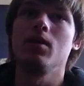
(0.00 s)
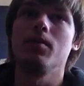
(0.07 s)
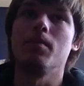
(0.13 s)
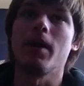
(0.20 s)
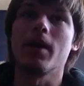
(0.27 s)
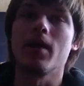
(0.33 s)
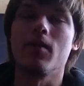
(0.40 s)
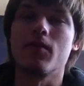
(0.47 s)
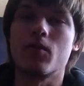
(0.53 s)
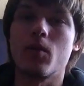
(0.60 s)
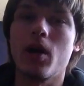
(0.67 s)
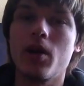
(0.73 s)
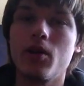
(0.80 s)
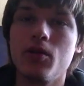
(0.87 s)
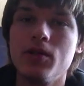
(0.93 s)
Mike
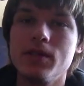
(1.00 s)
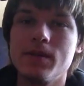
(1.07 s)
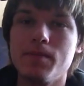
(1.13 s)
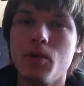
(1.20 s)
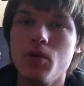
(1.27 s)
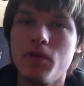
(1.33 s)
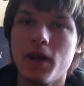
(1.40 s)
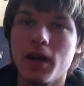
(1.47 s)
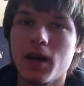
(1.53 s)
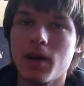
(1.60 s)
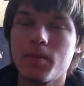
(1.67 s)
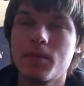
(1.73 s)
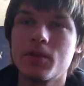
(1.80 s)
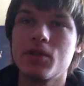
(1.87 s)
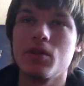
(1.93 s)
Alvarado is moving
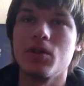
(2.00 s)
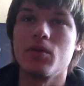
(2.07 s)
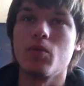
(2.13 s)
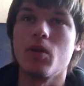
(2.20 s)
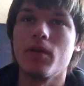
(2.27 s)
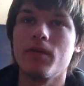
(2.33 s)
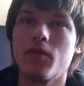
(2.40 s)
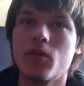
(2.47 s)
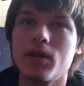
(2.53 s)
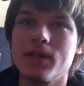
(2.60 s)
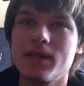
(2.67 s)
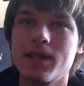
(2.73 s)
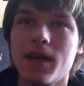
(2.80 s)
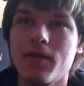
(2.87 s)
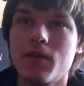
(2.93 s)
up to
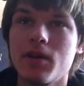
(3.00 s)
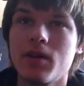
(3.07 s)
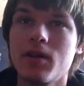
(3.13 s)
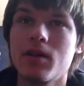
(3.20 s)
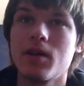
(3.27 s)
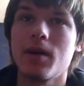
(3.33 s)
147.